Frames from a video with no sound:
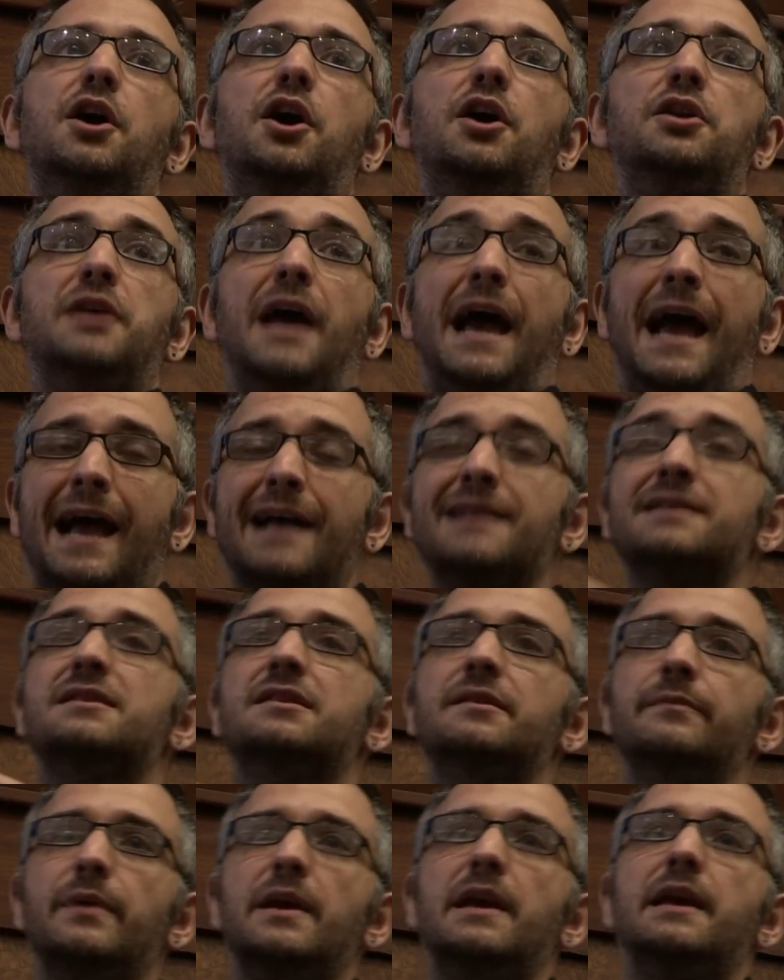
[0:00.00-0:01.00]
And it has
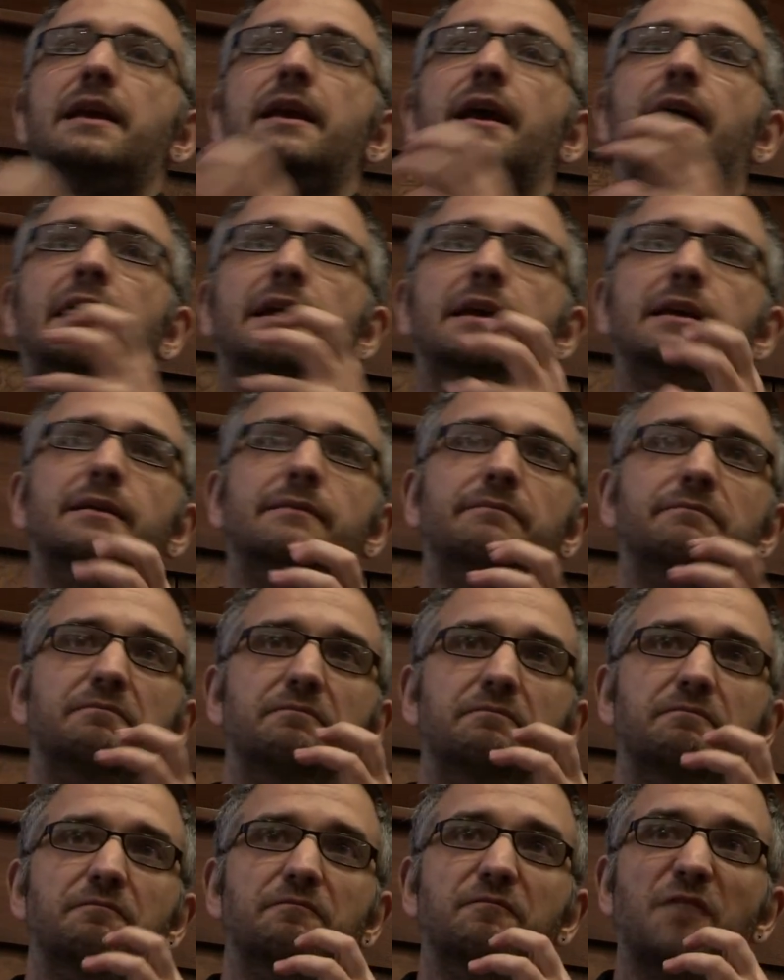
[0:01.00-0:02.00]
to be a
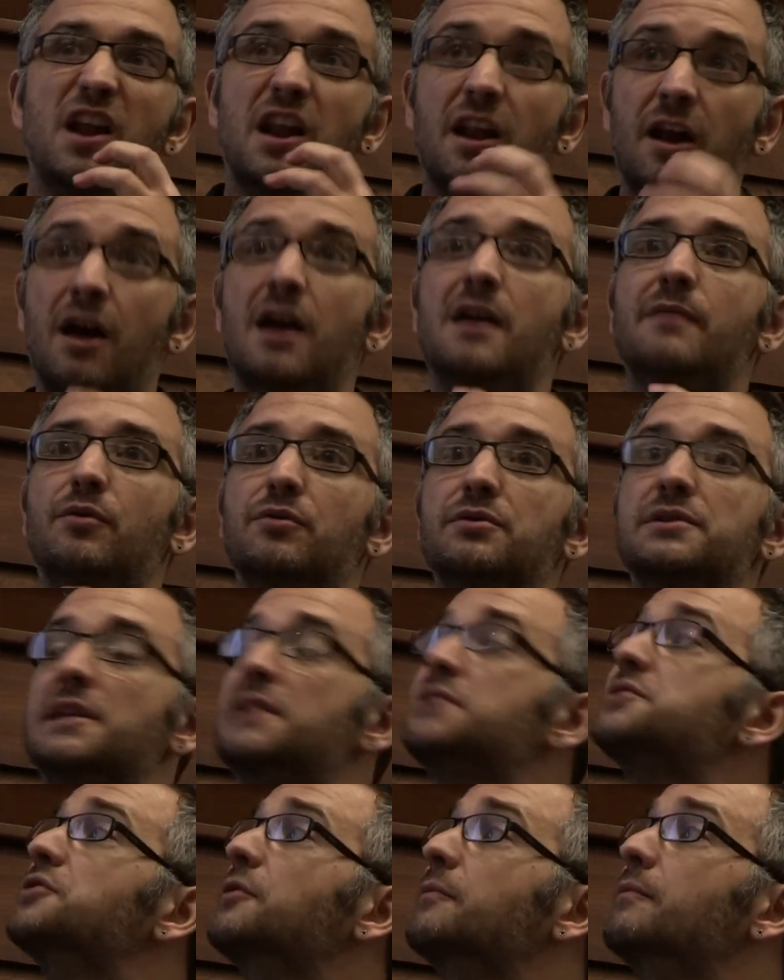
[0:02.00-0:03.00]
reliable
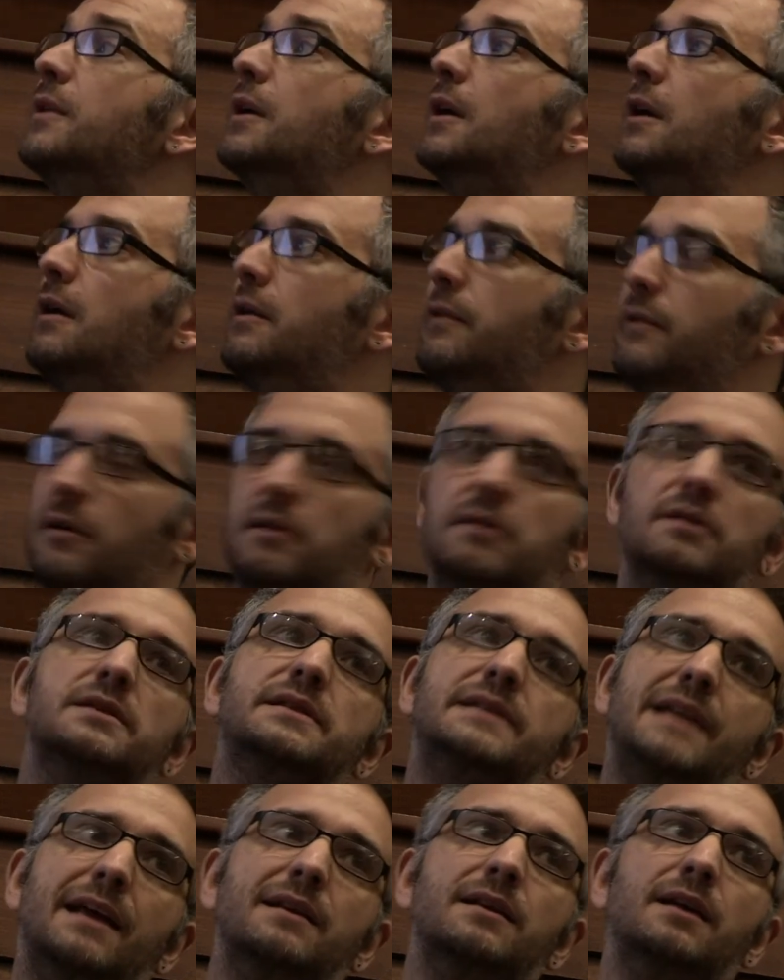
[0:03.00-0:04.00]
system that can
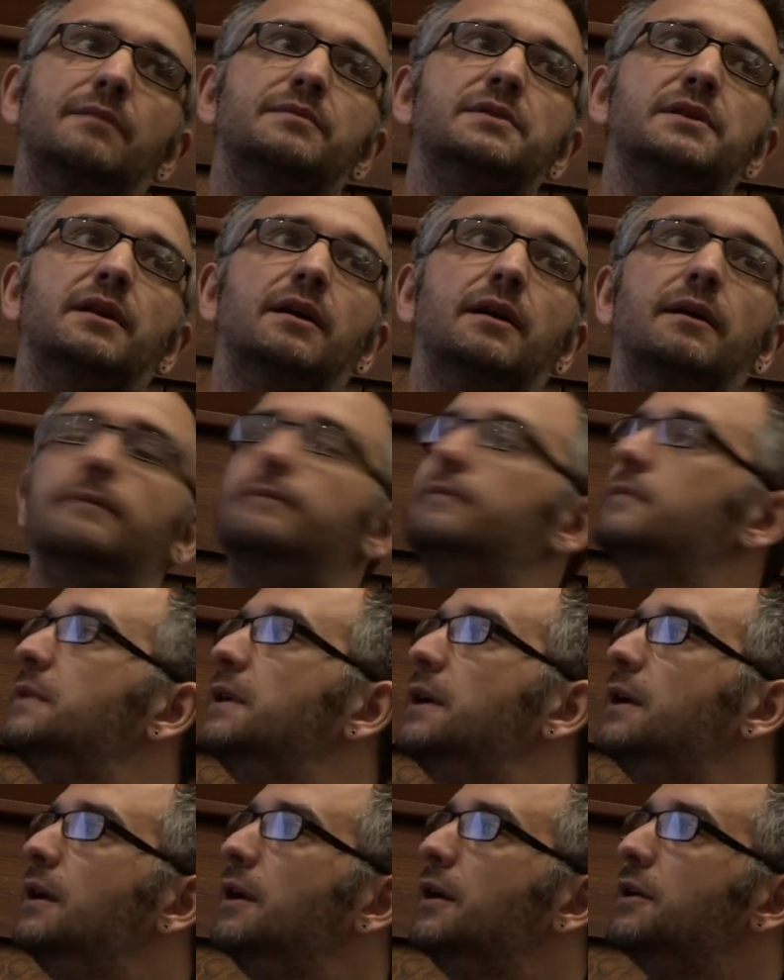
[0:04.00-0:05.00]
stand up to that.
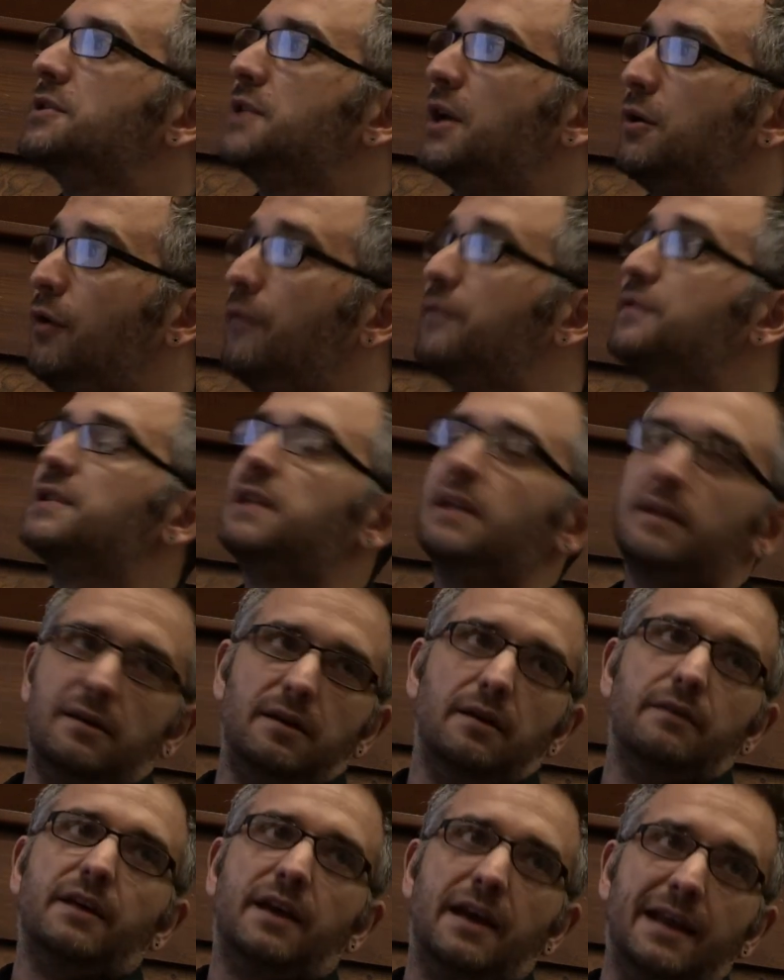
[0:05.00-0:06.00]
So obviously,
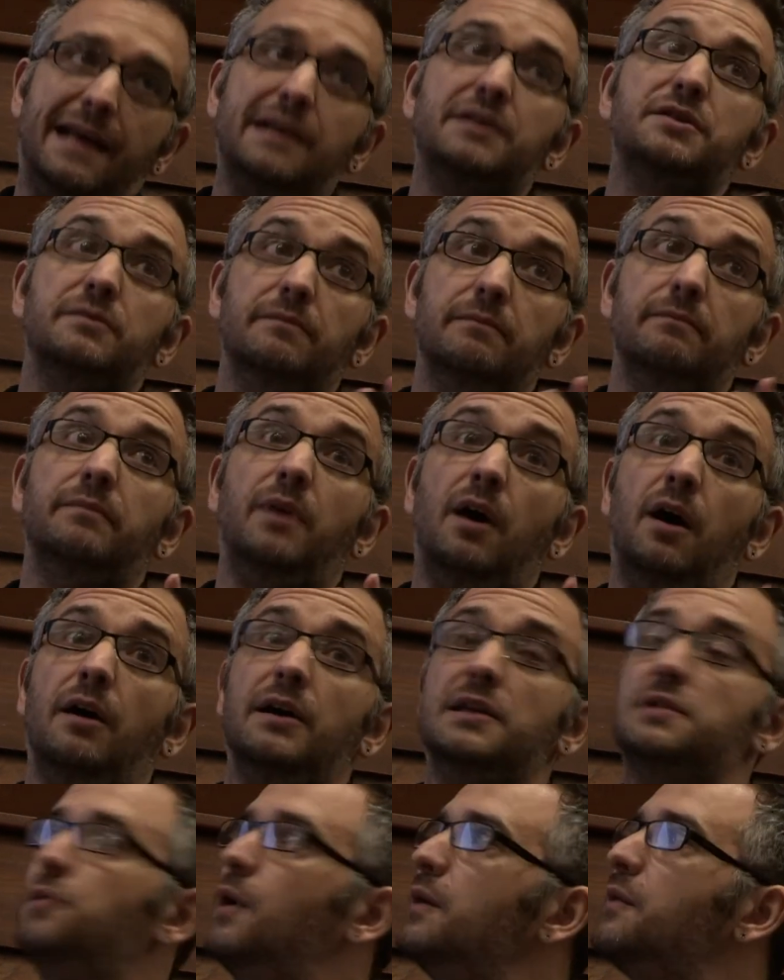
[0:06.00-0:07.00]
the connection
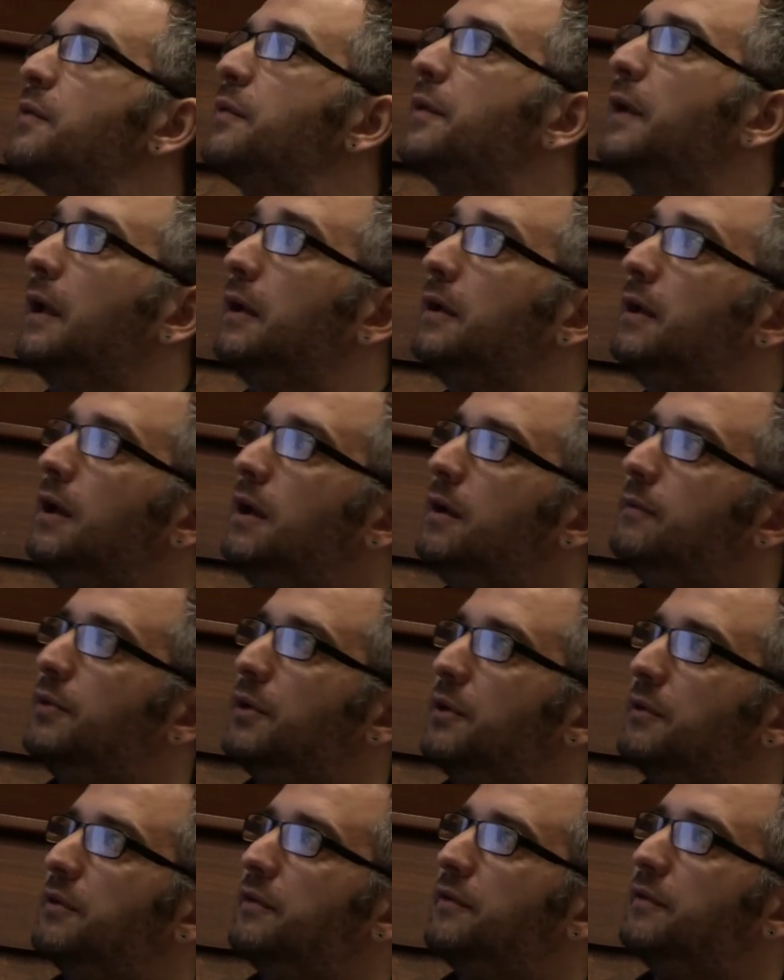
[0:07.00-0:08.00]
part is one thing,
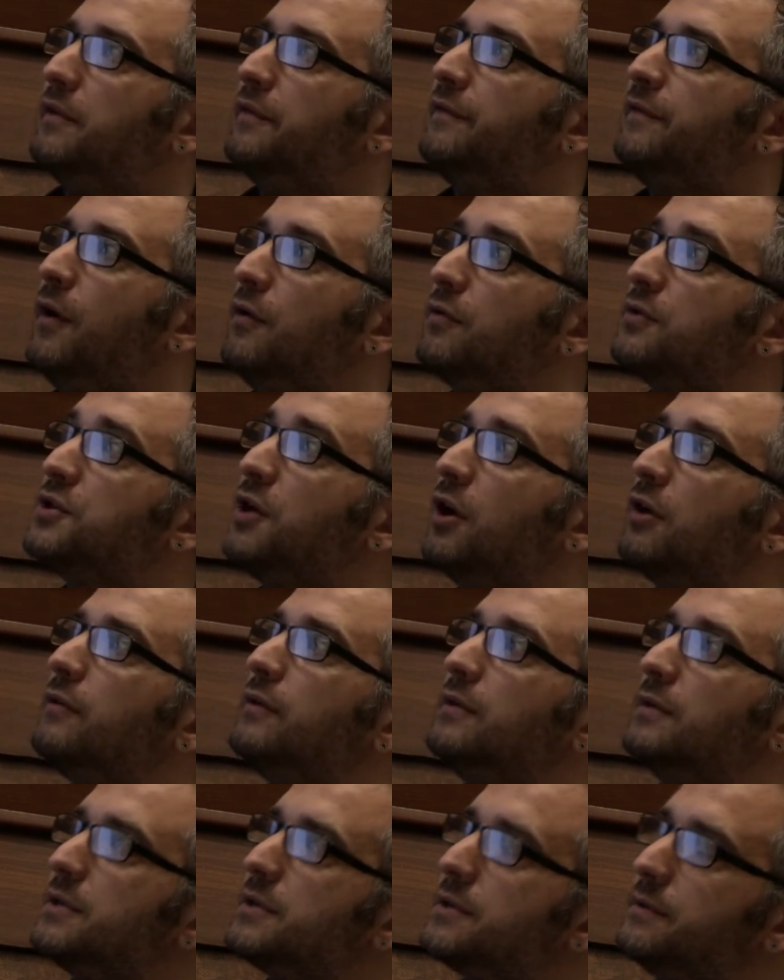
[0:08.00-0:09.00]
but the fault
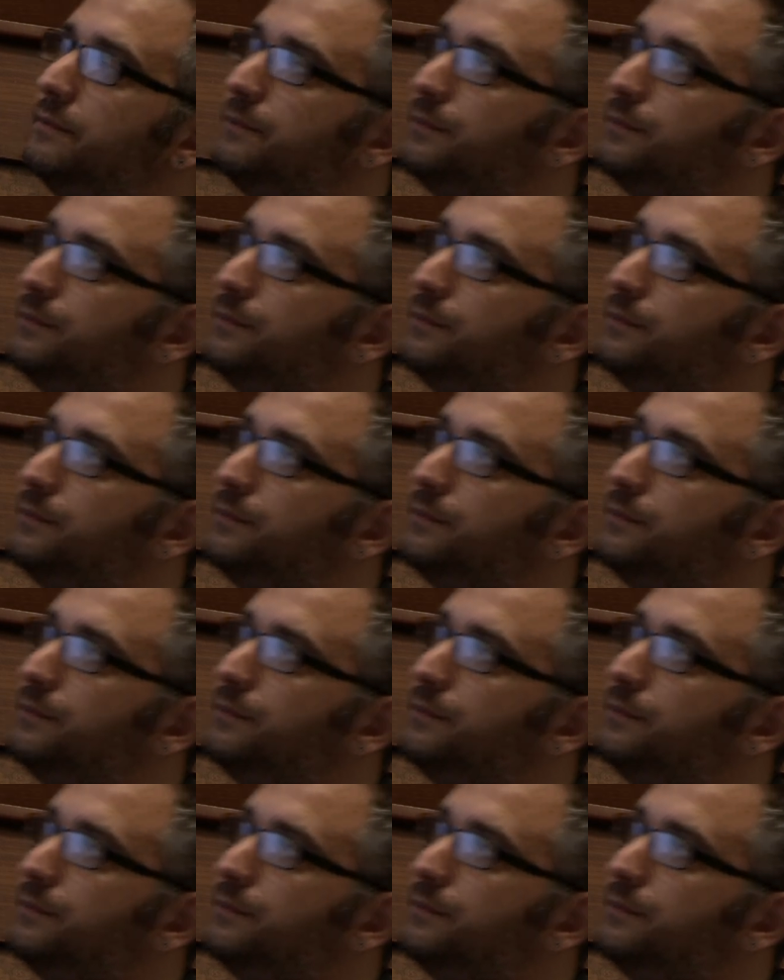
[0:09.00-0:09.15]
tolerance.